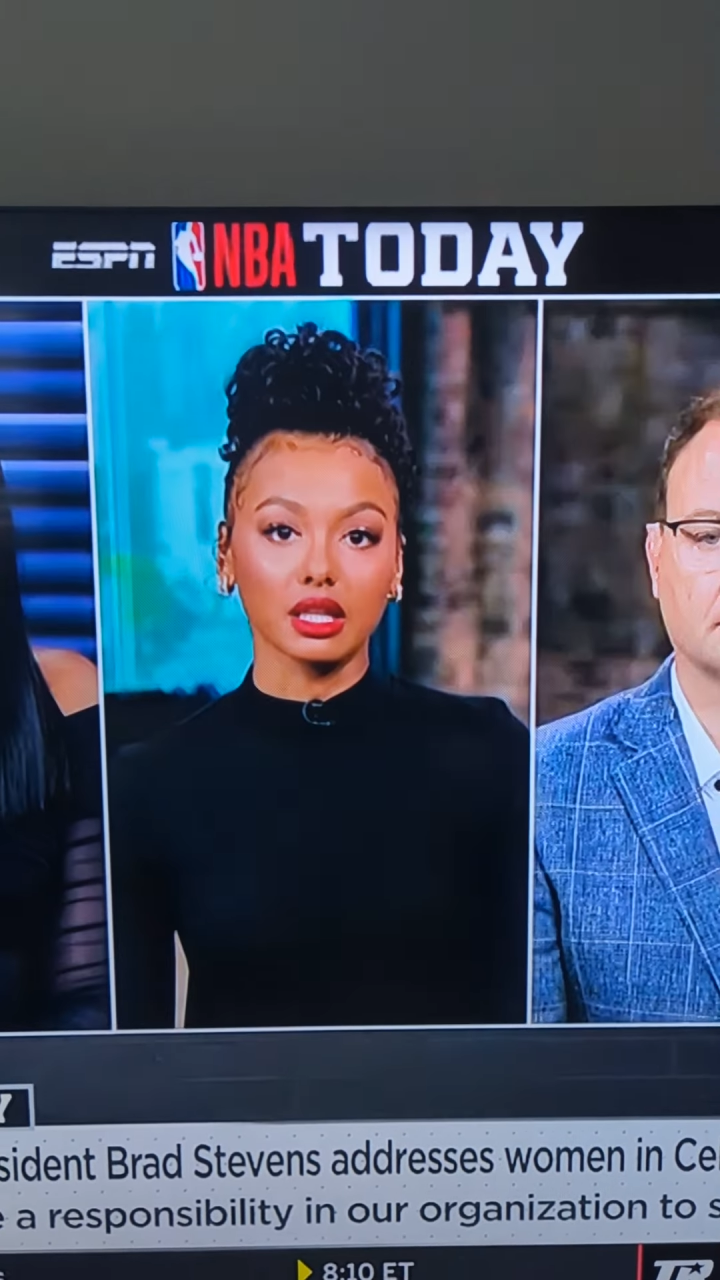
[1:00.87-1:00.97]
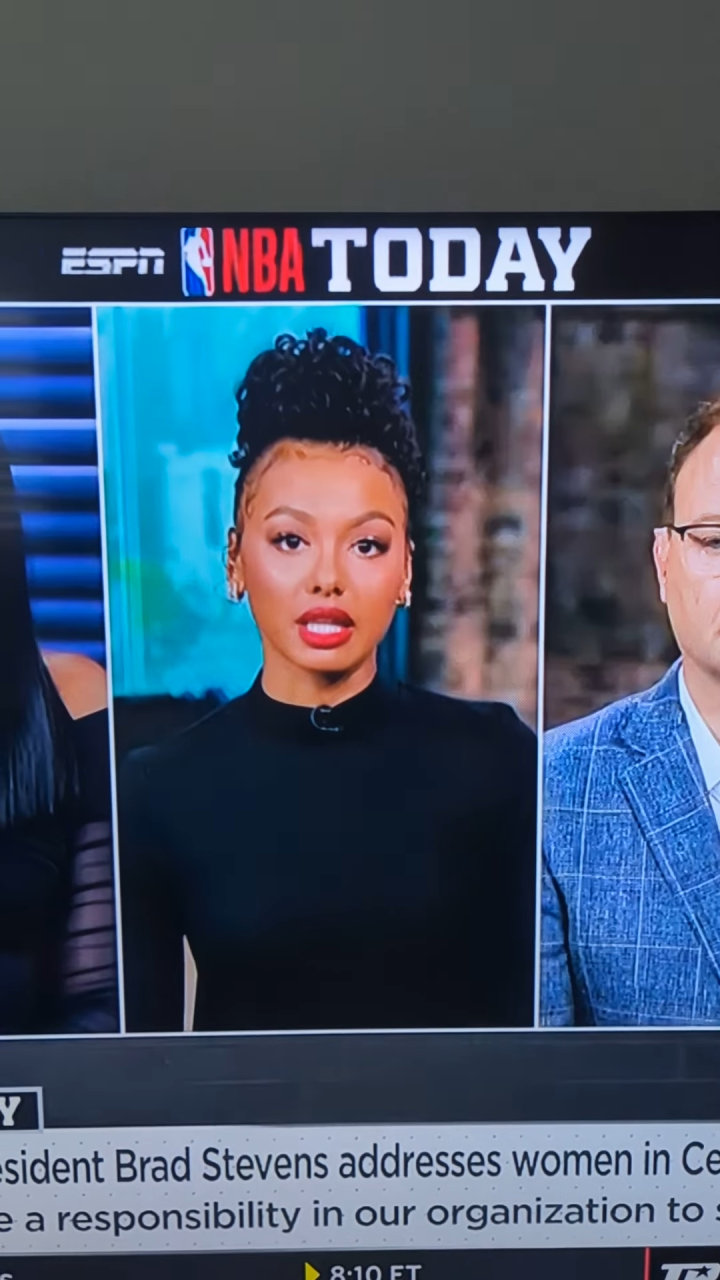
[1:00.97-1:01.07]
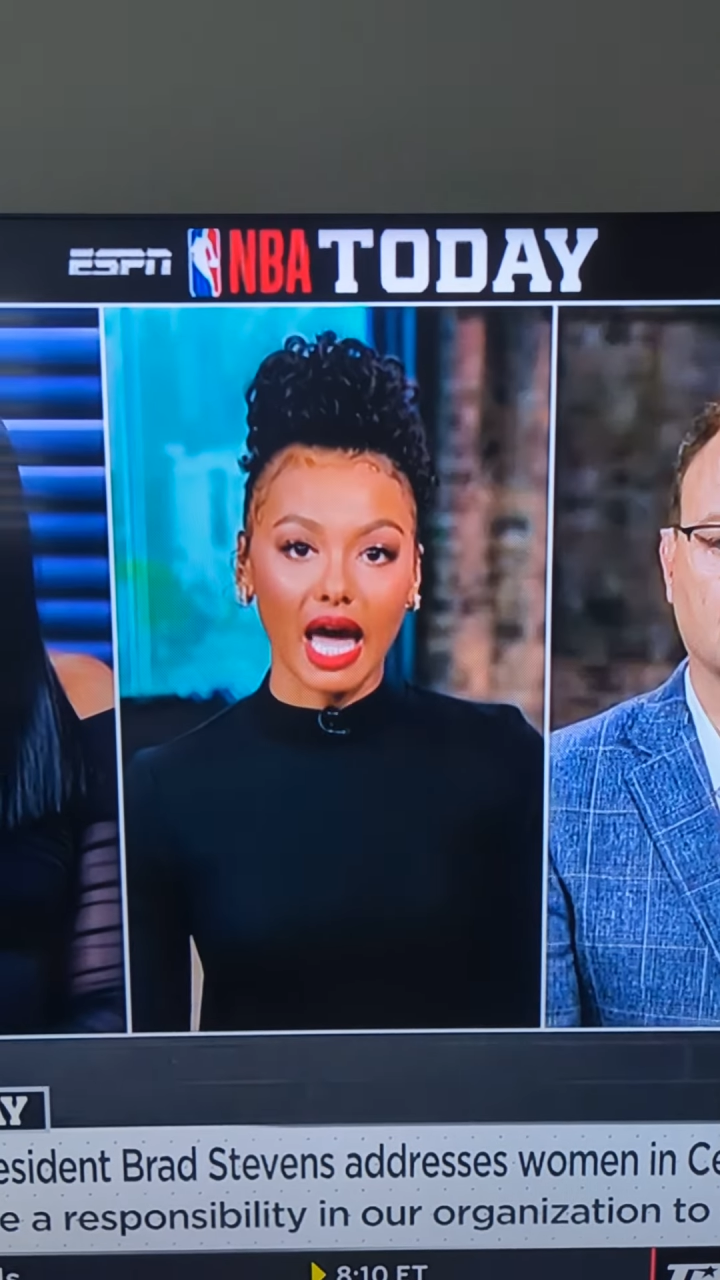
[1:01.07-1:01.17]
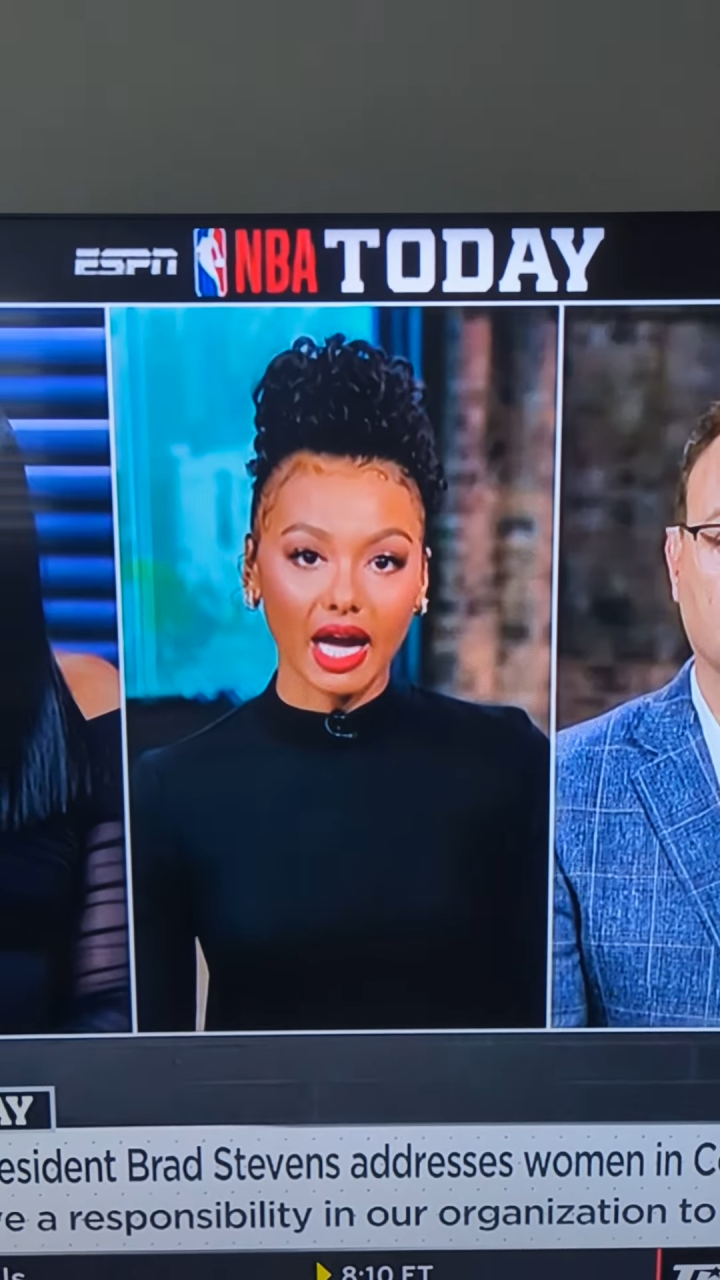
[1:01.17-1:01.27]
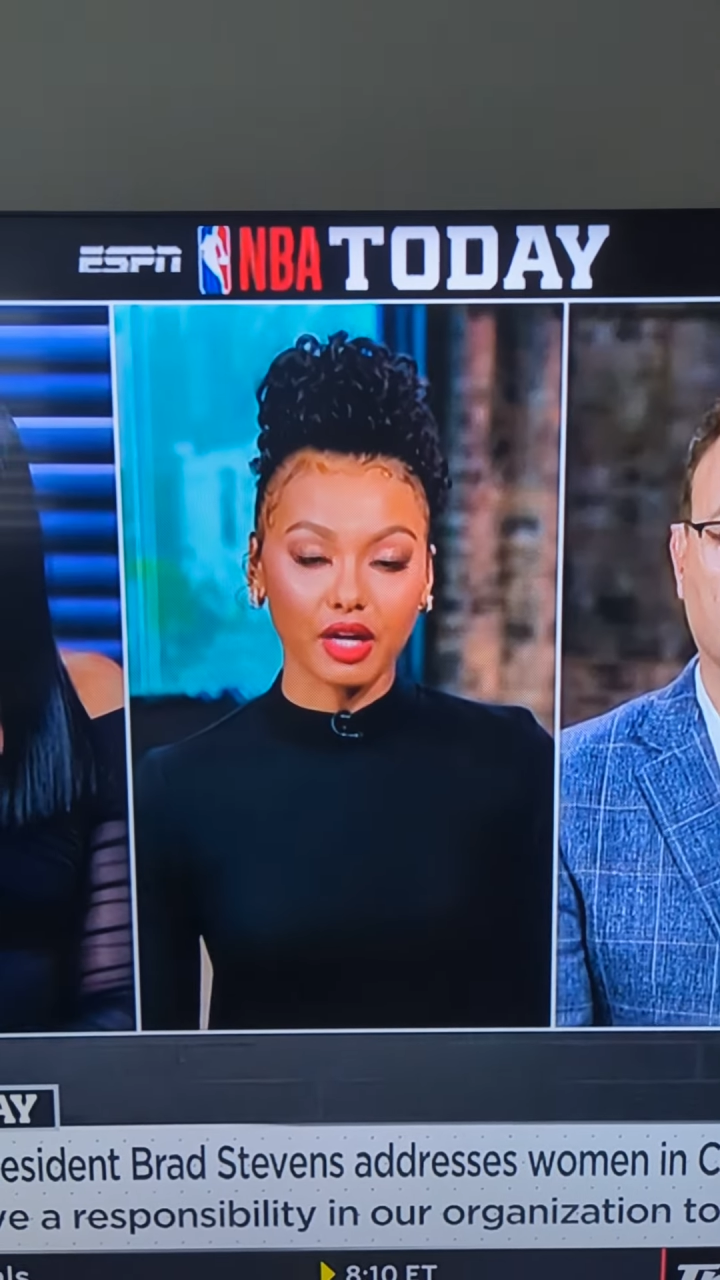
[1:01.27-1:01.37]

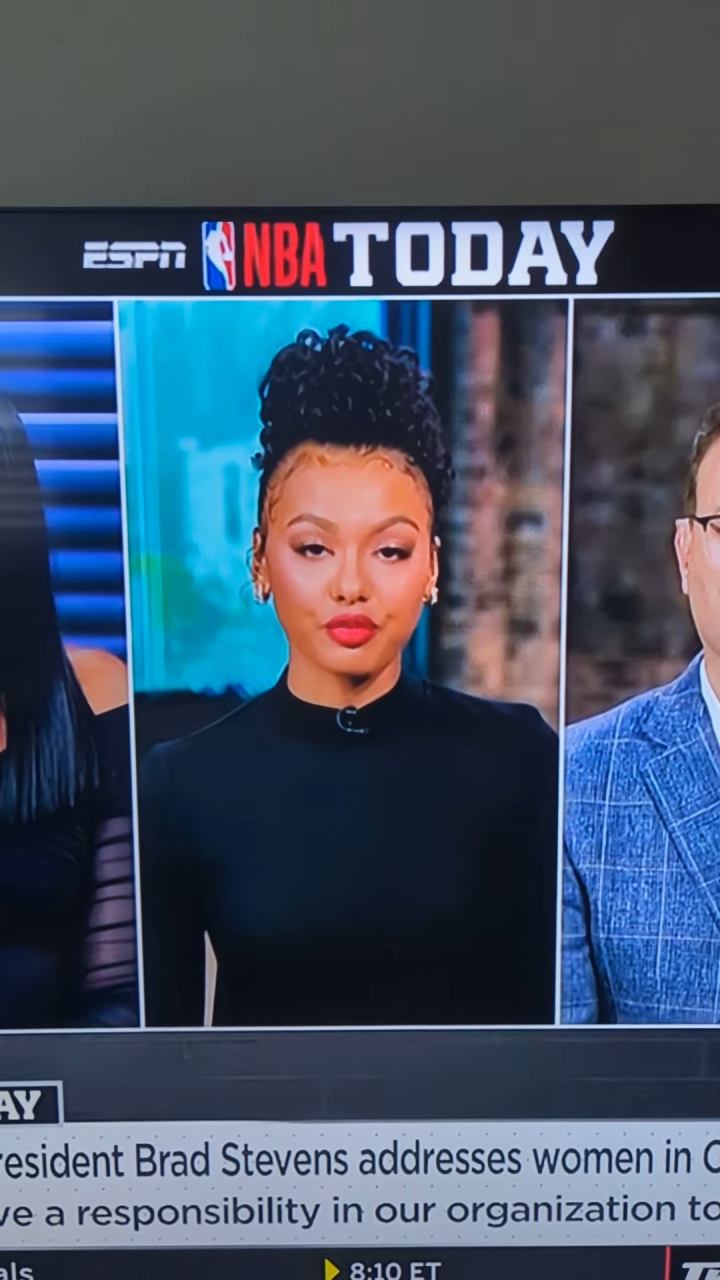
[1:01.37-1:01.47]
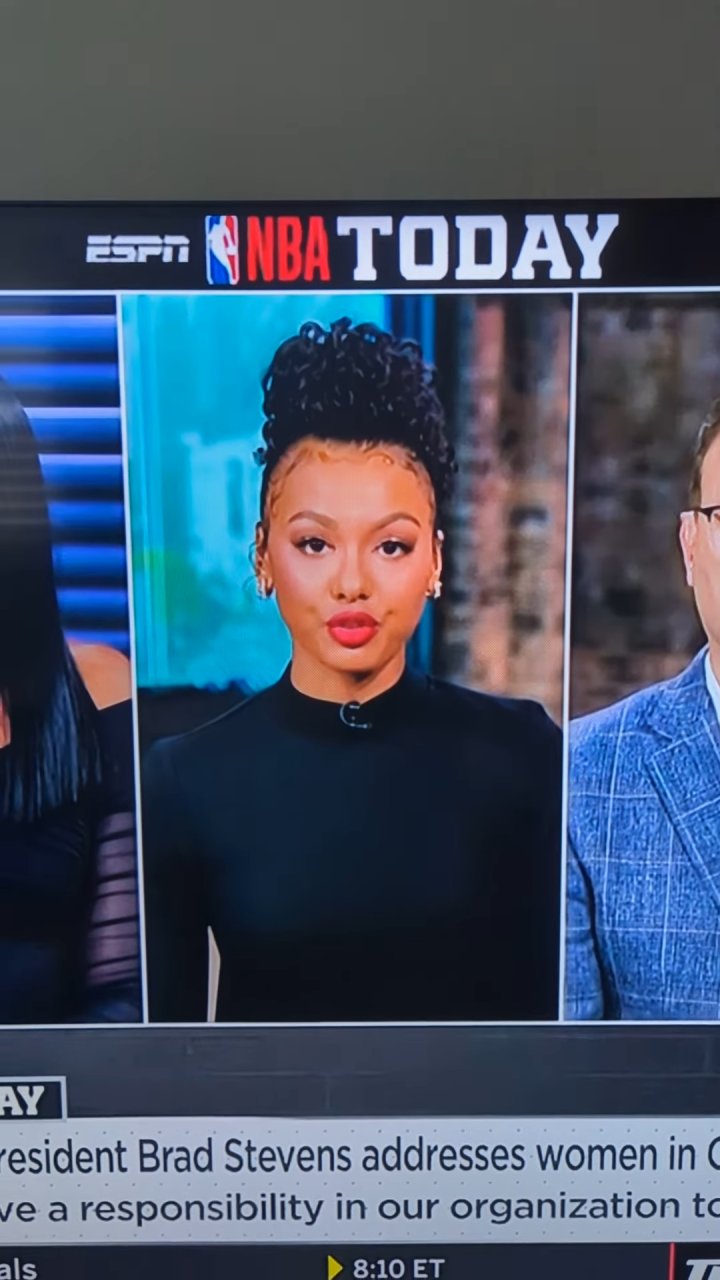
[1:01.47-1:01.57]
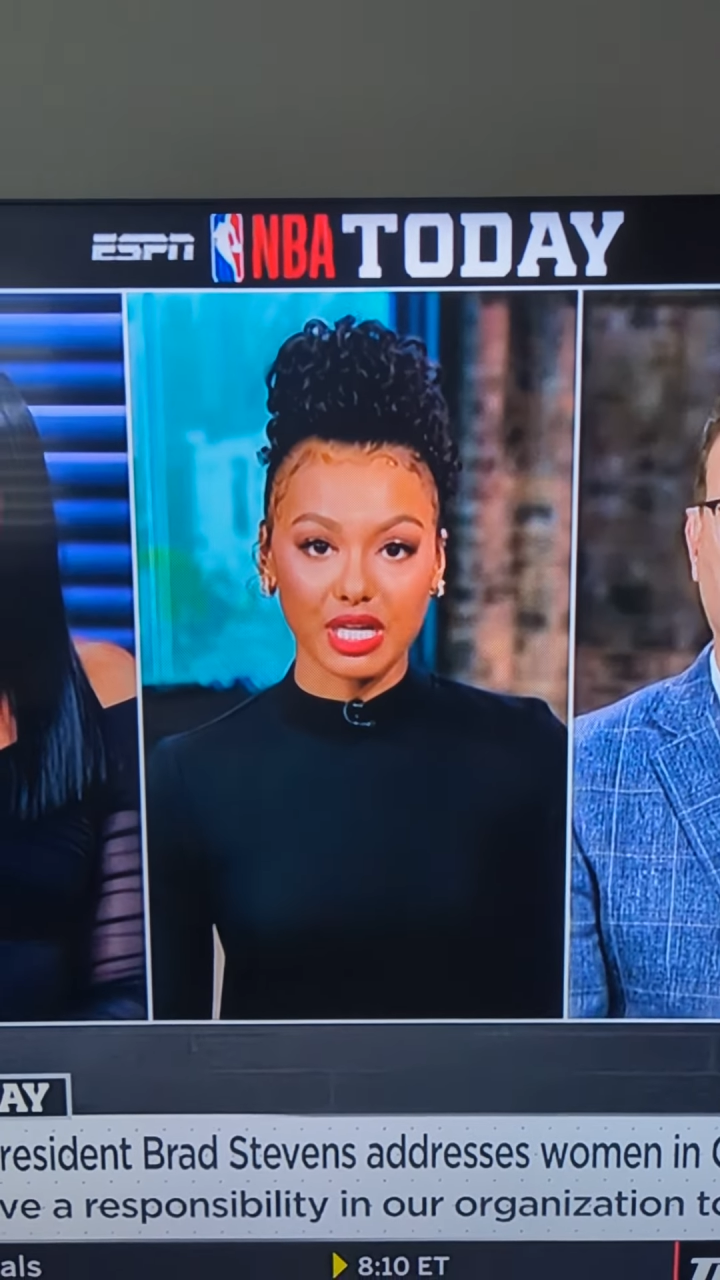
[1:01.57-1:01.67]
lack of